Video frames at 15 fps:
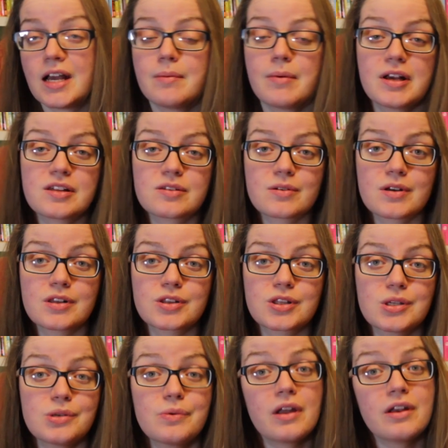I might as well
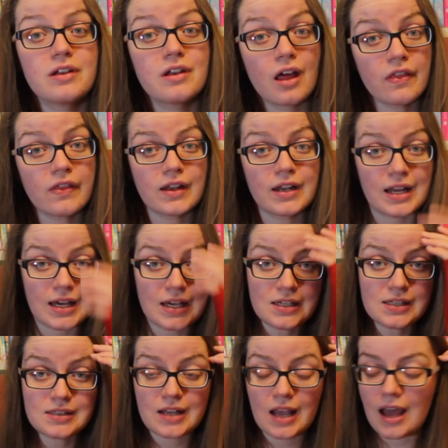do another
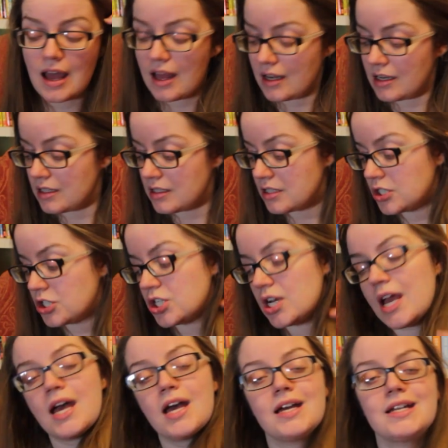list and
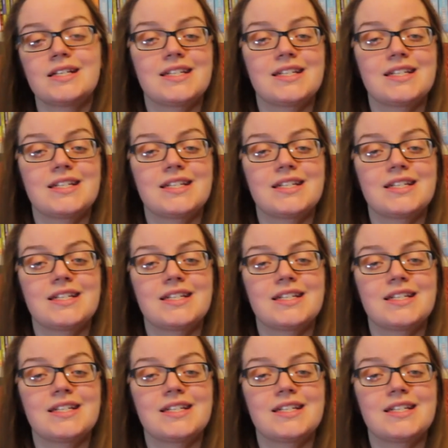share